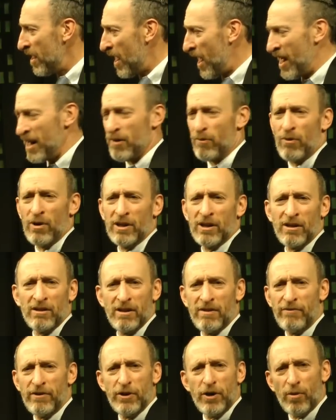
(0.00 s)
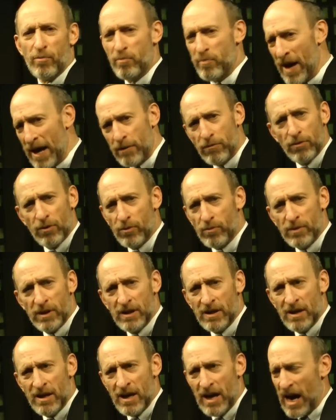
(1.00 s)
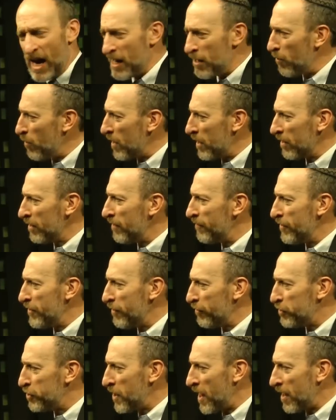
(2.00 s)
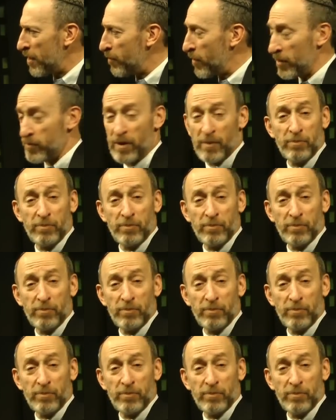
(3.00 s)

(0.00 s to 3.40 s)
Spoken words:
I don't want to live in your bedroom. I don't want to live in your checkbook,